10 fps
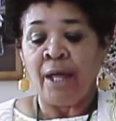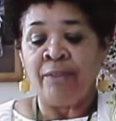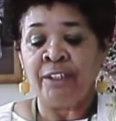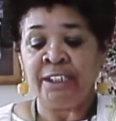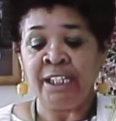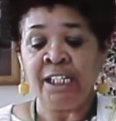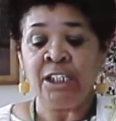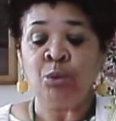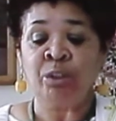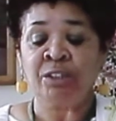The
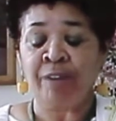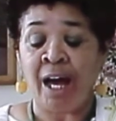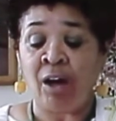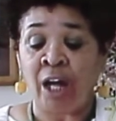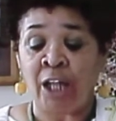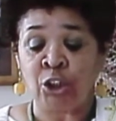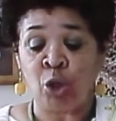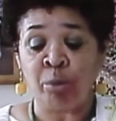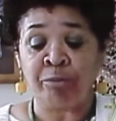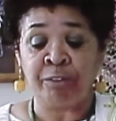deed was filed
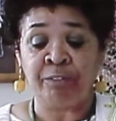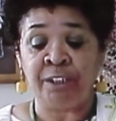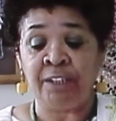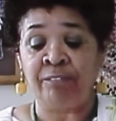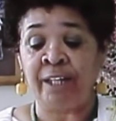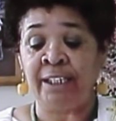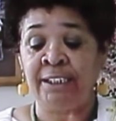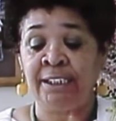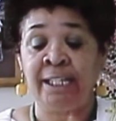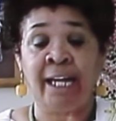October 15,
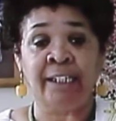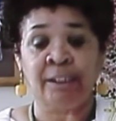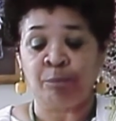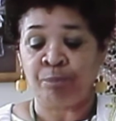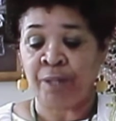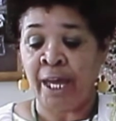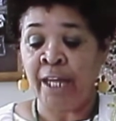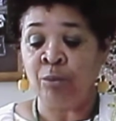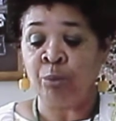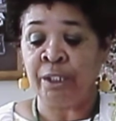1990,
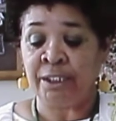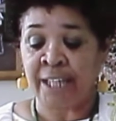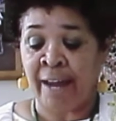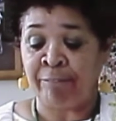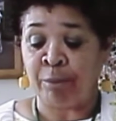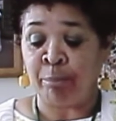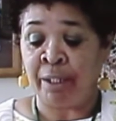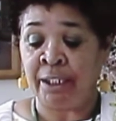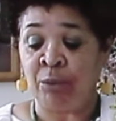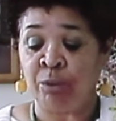8 weeks after
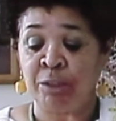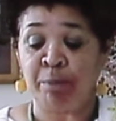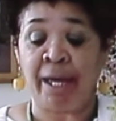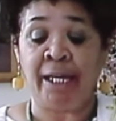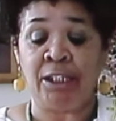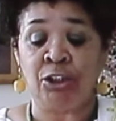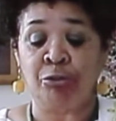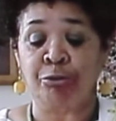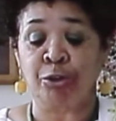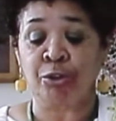money was paid to
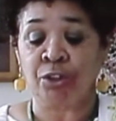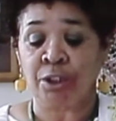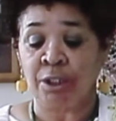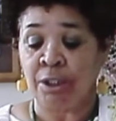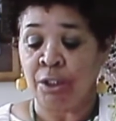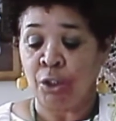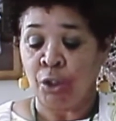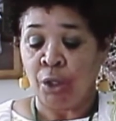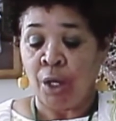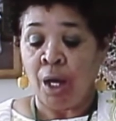First
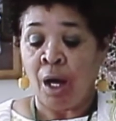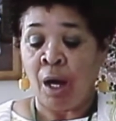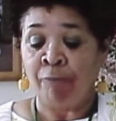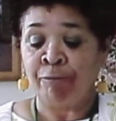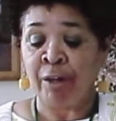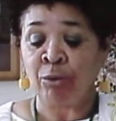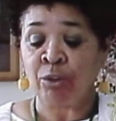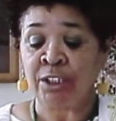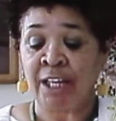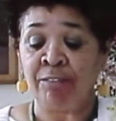Federal
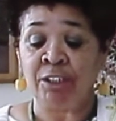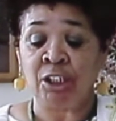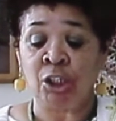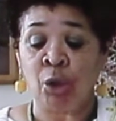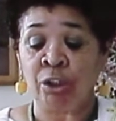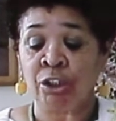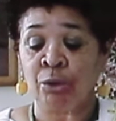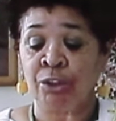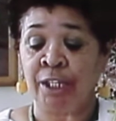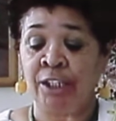Savings and Loan
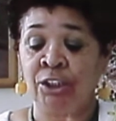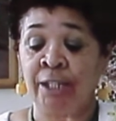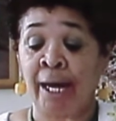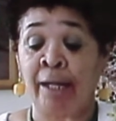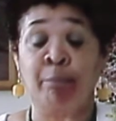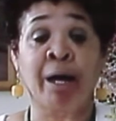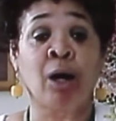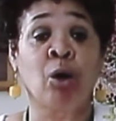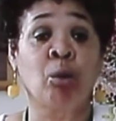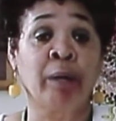Association out of my
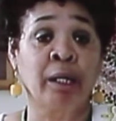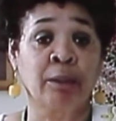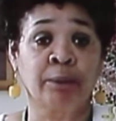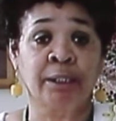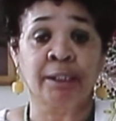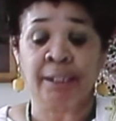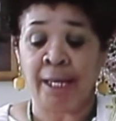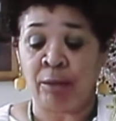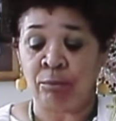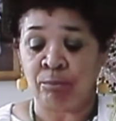home equity
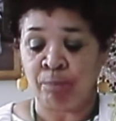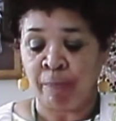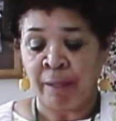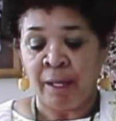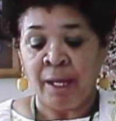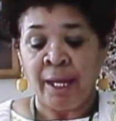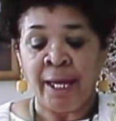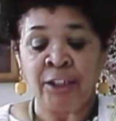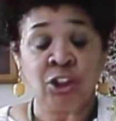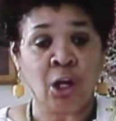account
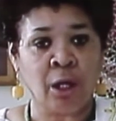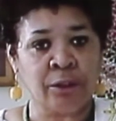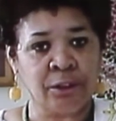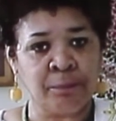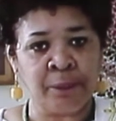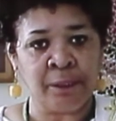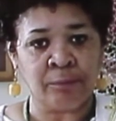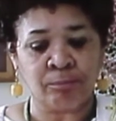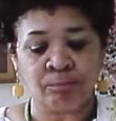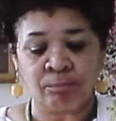and charged to me.
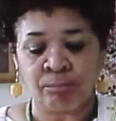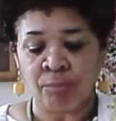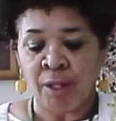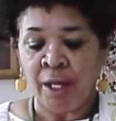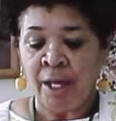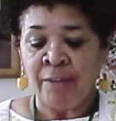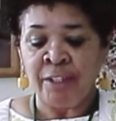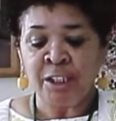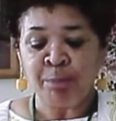This